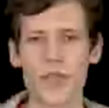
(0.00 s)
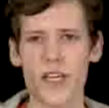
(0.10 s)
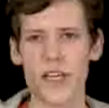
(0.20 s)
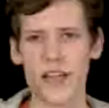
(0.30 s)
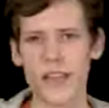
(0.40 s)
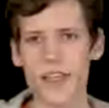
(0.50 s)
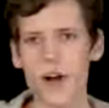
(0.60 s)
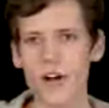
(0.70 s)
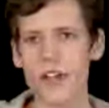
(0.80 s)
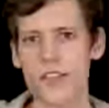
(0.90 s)
but I think they
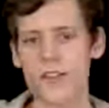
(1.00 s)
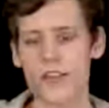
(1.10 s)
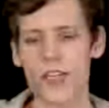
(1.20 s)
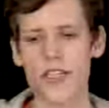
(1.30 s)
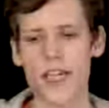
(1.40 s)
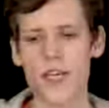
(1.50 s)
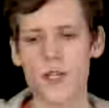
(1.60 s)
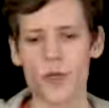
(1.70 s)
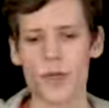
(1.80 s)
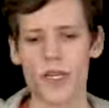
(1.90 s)
are certainly
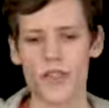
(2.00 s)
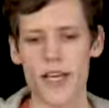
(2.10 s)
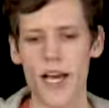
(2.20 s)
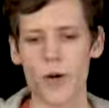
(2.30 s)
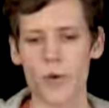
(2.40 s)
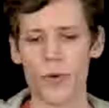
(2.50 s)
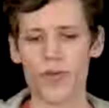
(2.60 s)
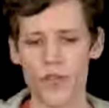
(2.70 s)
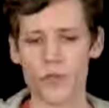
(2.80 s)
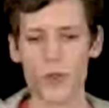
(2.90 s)
endangered because now we've
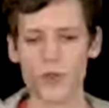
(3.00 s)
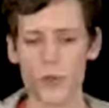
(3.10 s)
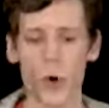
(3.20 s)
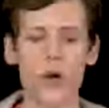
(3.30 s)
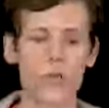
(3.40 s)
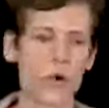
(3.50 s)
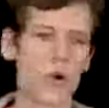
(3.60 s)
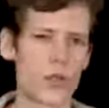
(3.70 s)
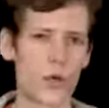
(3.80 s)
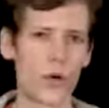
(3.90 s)
just moved more and
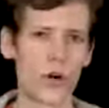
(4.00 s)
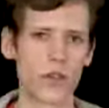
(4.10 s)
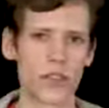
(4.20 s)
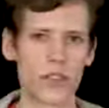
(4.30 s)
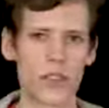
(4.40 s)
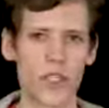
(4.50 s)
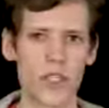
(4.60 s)
more towards